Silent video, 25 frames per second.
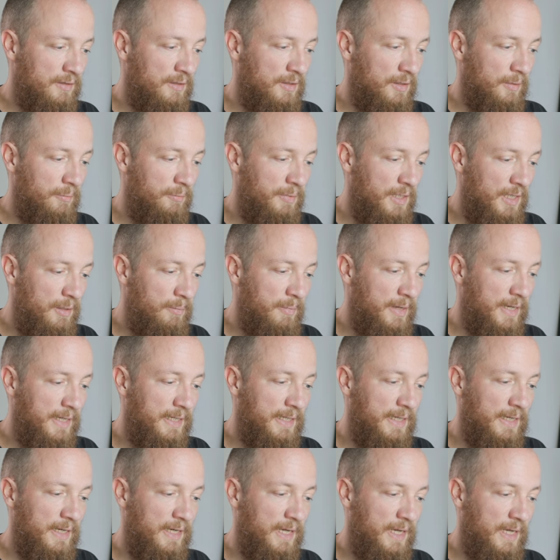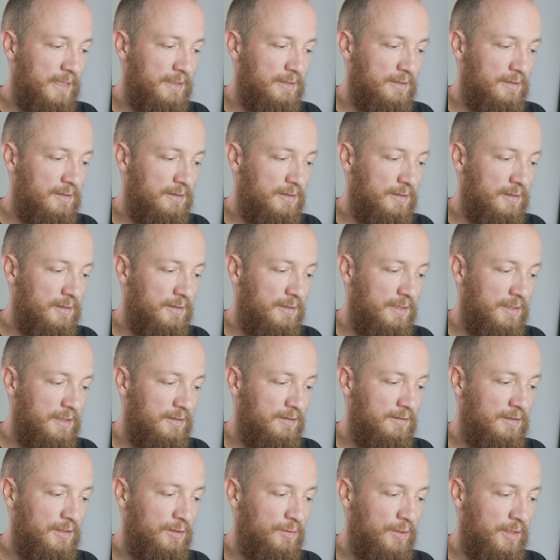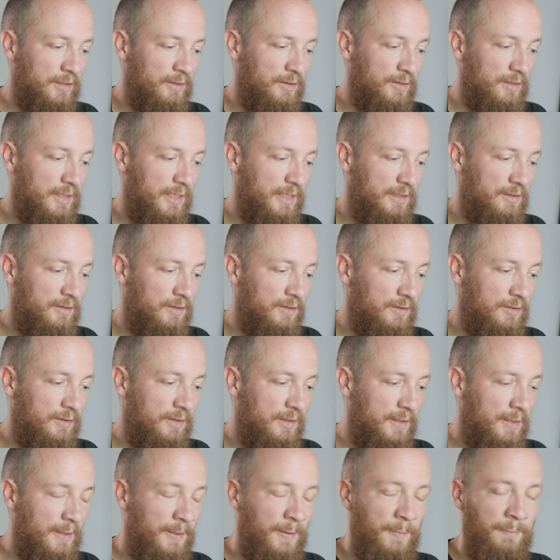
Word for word: the PMIC, and the DC regulator.